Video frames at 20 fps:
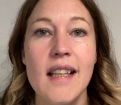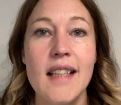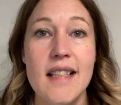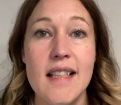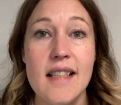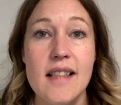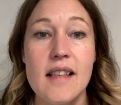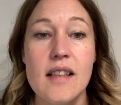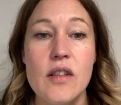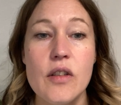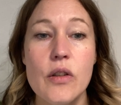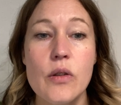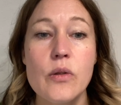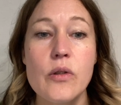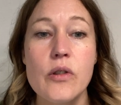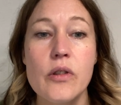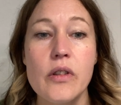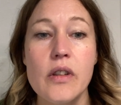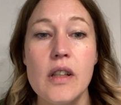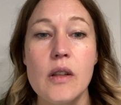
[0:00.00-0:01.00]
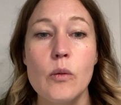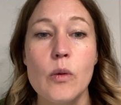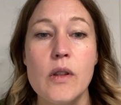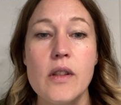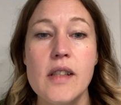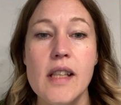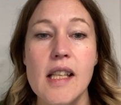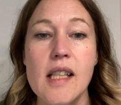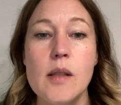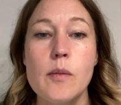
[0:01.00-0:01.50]
This is usually what
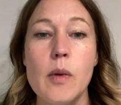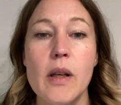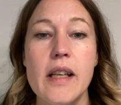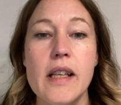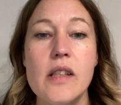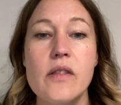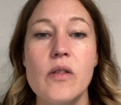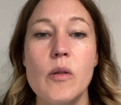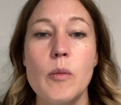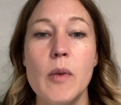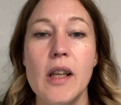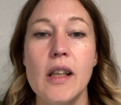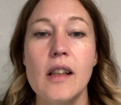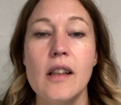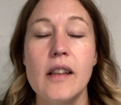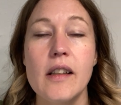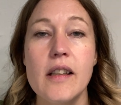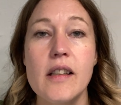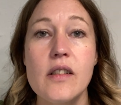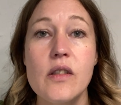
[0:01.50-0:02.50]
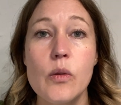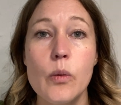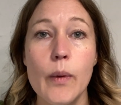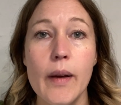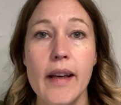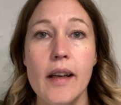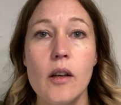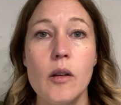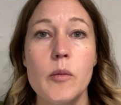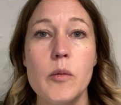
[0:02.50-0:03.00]
takes place for my clients who
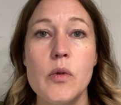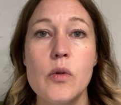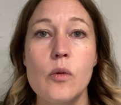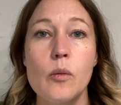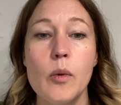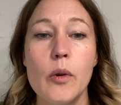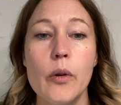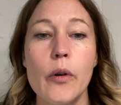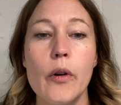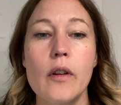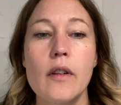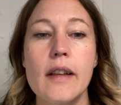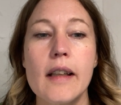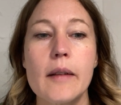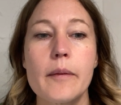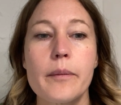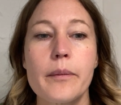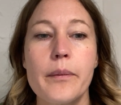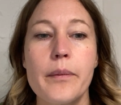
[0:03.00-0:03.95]
wake up super early.